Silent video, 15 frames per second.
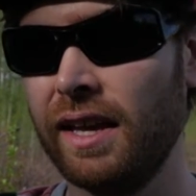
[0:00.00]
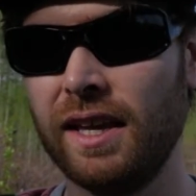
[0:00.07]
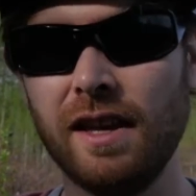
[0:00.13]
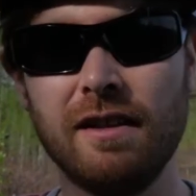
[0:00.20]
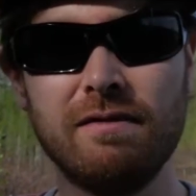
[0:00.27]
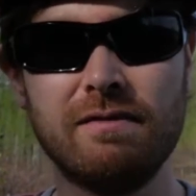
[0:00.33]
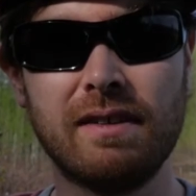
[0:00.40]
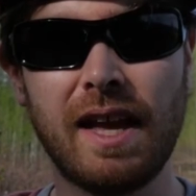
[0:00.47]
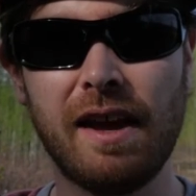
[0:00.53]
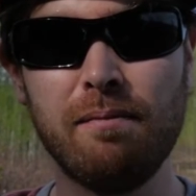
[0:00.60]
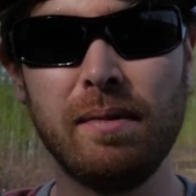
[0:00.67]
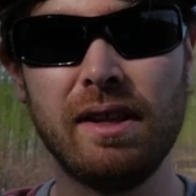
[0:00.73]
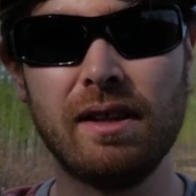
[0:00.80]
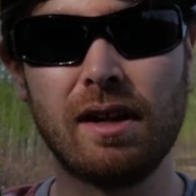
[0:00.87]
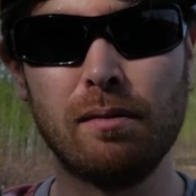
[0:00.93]
gave
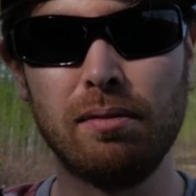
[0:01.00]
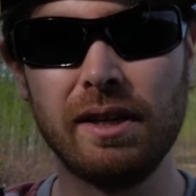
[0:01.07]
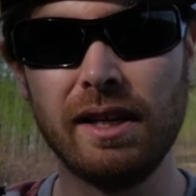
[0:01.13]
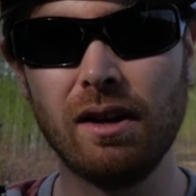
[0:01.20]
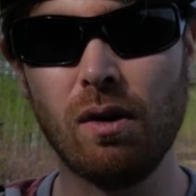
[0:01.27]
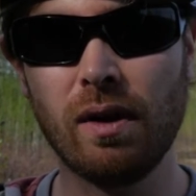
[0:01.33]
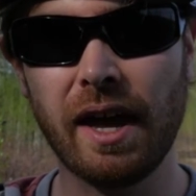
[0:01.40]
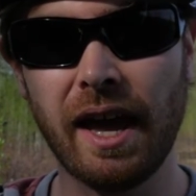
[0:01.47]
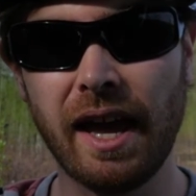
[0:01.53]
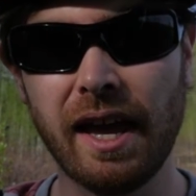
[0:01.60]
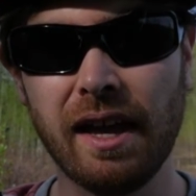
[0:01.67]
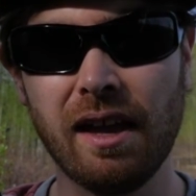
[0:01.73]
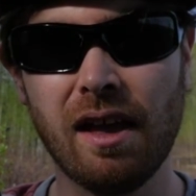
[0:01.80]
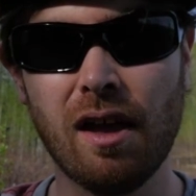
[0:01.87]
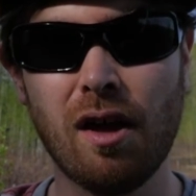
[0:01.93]
me the complete
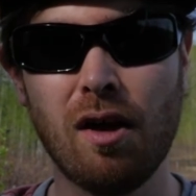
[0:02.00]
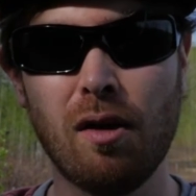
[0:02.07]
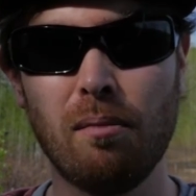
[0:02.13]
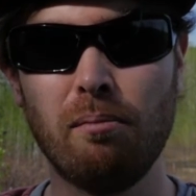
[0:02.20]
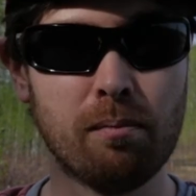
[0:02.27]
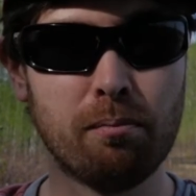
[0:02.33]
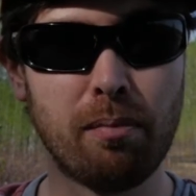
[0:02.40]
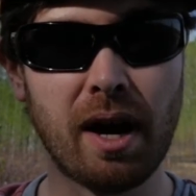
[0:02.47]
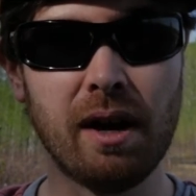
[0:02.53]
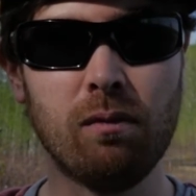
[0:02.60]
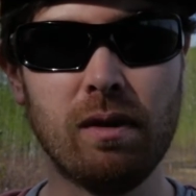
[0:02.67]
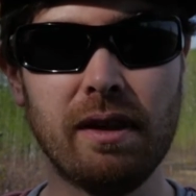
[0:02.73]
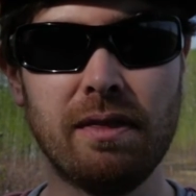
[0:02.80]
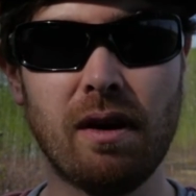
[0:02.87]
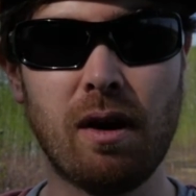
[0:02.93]
okay. But
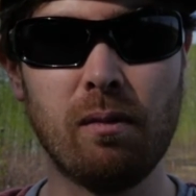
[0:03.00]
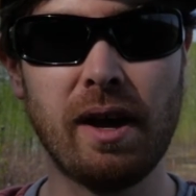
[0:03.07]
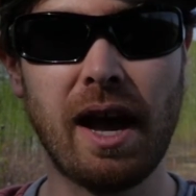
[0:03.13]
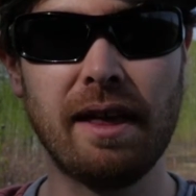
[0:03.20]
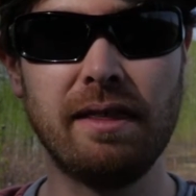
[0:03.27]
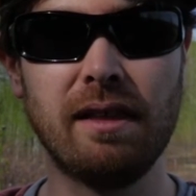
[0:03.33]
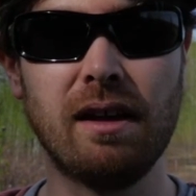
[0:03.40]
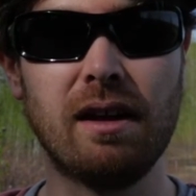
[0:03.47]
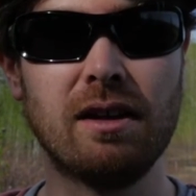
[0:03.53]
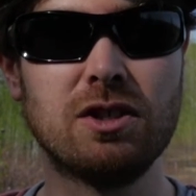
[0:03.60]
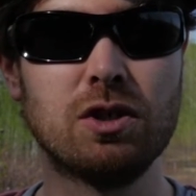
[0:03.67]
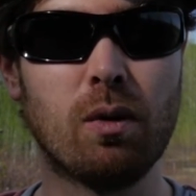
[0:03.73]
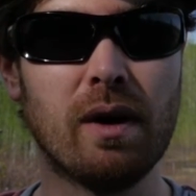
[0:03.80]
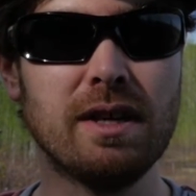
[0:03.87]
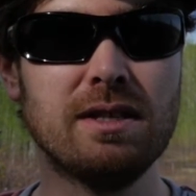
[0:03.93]
we thought we had the
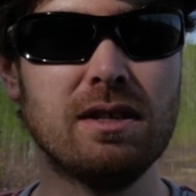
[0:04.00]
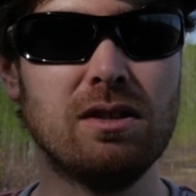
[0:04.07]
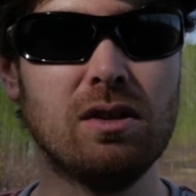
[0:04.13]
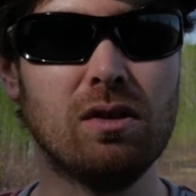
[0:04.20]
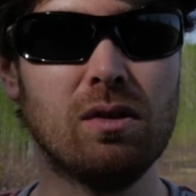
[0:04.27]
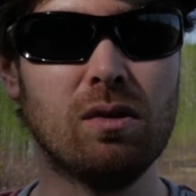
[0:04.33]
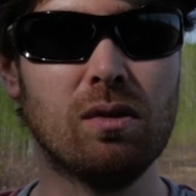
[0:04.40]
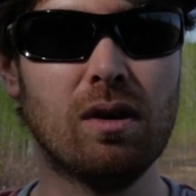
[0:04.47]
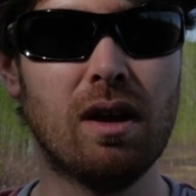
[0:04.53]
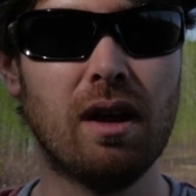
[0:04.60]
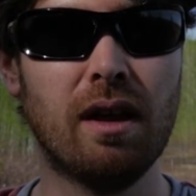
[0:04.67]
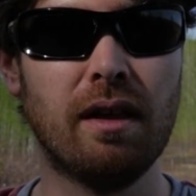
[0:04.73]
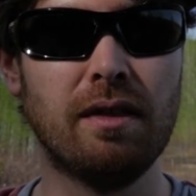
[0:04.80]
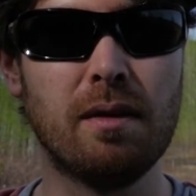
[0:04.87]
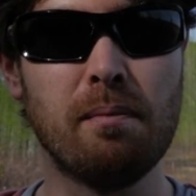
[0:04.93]
choice to do
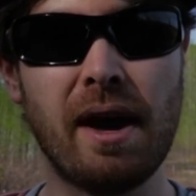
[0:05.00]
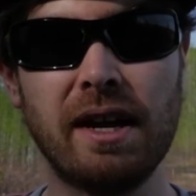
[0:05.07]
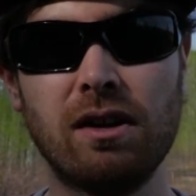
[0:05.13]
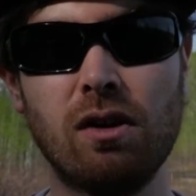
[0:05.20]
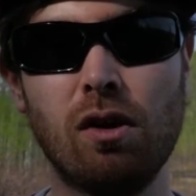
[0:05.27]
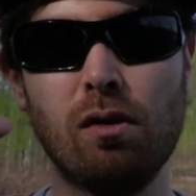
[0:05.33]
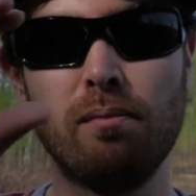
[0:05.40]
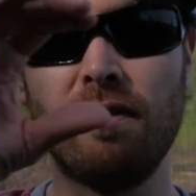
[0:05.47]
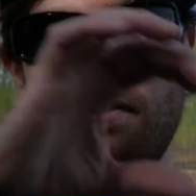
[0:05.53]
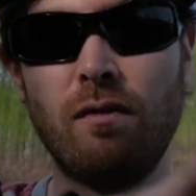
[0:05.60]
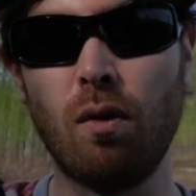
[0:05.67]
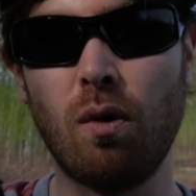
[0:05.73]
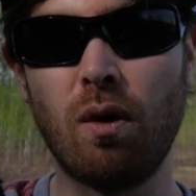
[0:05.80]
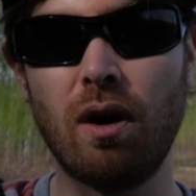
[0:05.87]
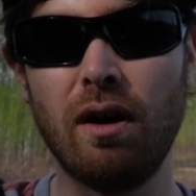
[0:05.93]
the medical
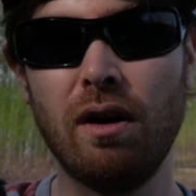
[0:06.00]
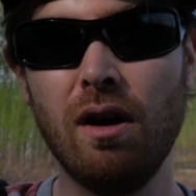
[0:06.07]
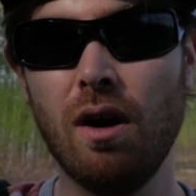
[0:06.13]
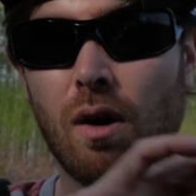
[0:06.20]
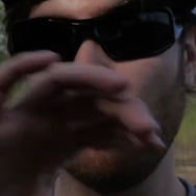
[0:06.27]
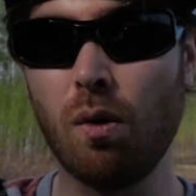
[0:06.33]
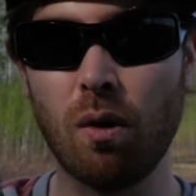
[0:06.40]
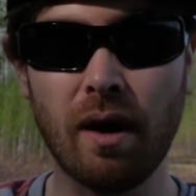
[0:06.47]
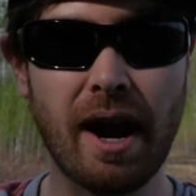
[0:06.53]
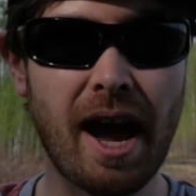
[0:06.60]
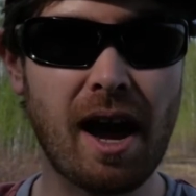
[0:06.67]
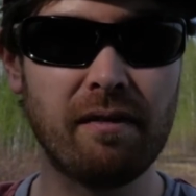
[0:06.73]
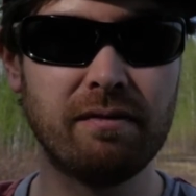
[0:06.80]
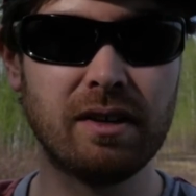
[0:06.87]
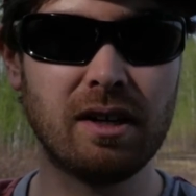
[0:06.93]
before or
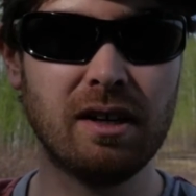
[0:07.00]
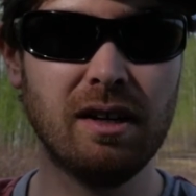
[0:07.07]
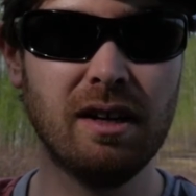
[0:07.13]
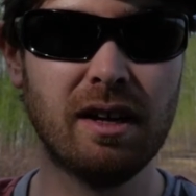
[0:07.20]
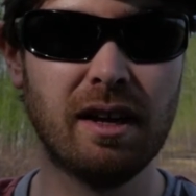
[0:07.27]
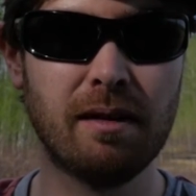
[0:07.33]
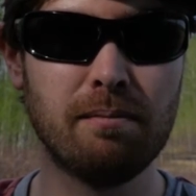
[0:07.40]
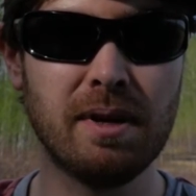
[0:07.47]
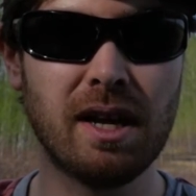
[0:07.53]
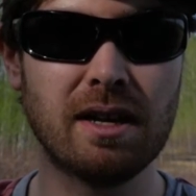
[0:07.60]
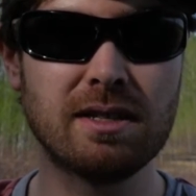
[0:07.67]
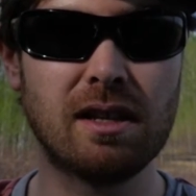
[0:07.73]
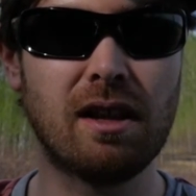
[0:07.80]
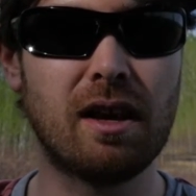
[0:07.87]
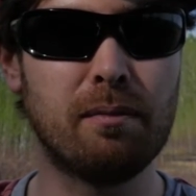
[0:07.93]
after,
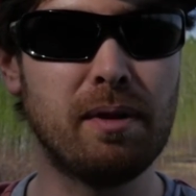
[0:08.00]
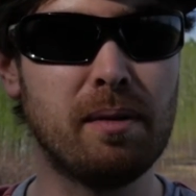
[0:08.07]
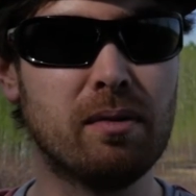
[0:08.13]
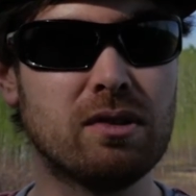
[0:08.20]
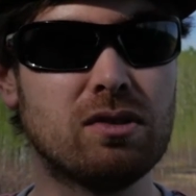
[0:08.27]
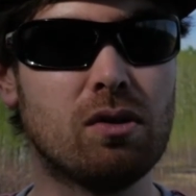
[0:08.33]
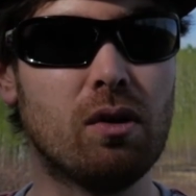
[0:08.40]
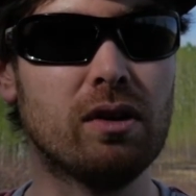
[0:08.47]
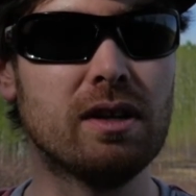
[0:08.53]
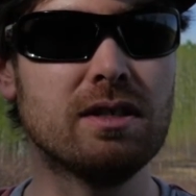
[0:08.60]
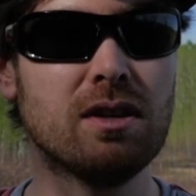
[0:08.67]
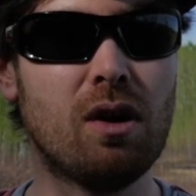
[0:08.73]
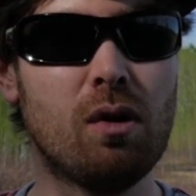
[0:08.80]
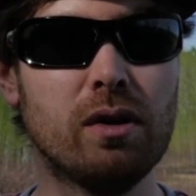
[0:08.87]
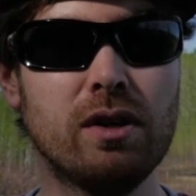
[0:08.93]
because a lot of people told us,
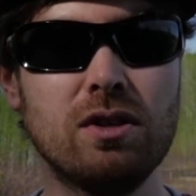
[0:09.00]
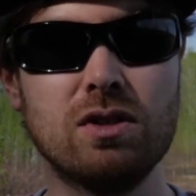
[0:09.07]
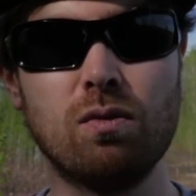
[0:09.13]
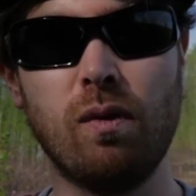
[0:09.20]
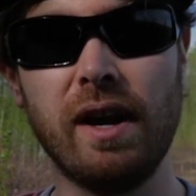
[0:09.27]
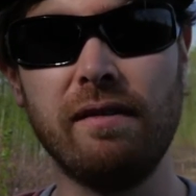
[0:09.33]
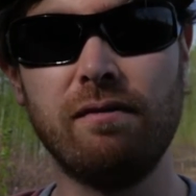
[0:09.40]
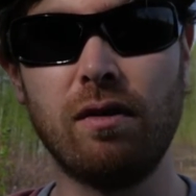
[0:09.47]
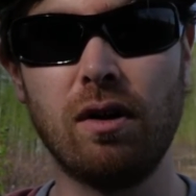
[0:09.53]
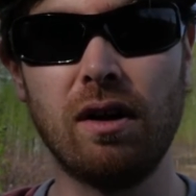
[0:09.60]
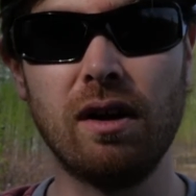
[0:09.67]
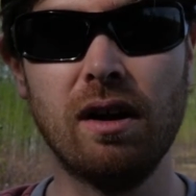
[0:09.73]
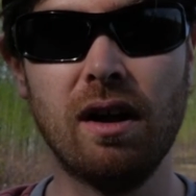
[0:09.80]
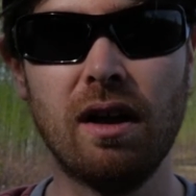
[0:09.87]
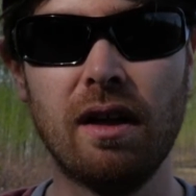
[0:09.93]
oh, you just wait for